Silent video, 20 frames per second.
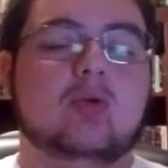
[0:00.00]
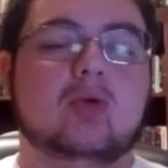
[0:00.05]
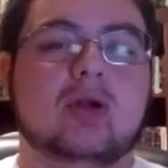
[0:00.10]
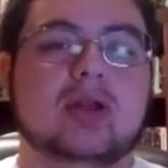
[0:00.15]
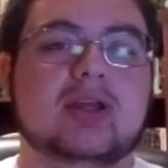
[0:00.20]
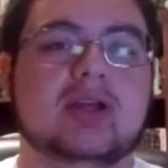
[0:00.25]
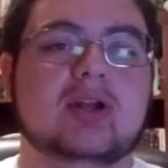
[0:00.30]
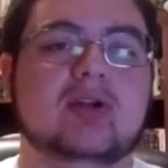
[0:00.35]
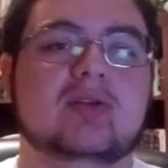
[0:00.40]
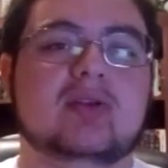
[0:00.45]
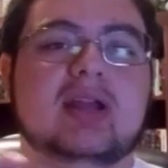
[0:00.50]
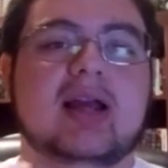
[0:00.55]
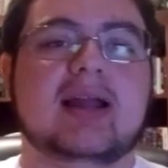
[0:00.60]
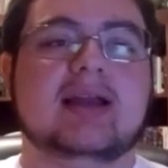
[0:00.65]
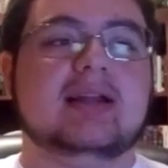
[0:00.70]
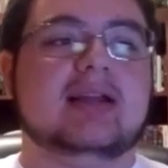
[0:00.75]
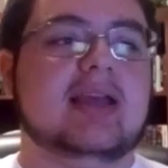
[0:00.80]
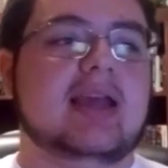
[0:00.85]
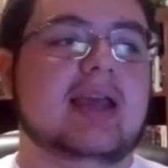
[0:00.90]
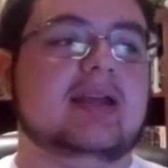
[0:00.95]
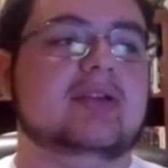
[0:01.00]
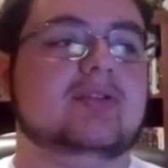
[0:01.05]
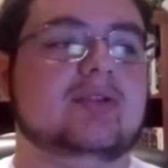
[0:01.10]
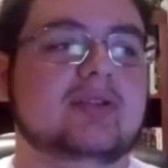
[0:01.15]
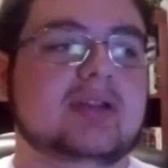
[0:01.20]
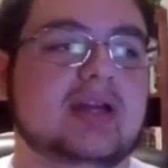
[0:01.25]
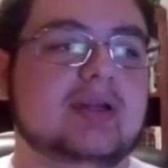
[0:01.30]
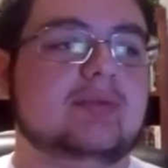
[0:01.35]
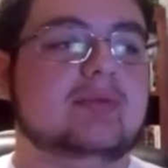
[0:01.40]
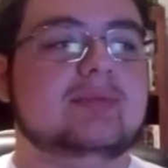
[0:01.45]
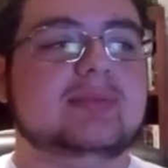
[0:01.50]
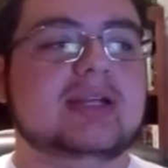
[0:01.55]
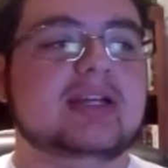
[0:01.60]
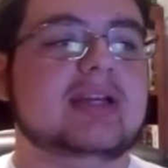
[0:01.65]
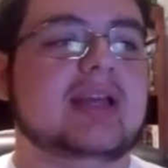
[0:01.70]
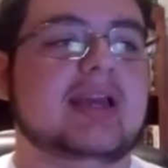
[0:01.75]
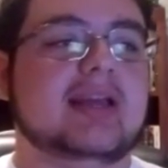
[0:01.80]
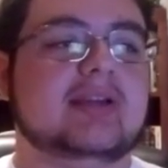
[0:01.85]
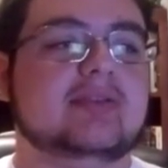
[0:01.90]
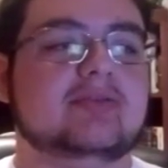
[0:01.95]
or, light a candle, that would be
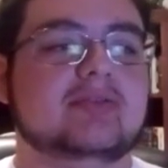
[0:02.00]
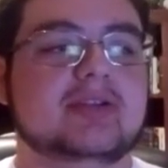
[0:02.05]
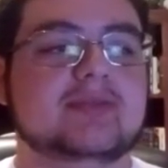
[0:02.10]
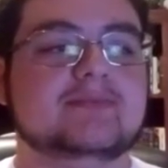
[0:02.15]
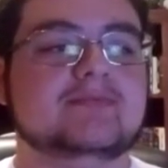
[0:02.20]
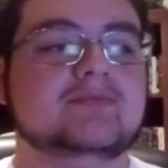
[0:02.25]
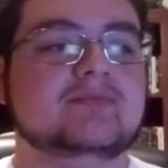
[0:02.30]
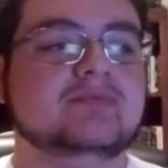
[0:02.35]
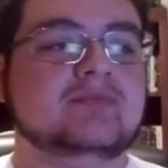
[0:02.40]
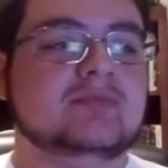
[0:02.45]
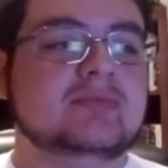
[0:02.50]
a cantrip.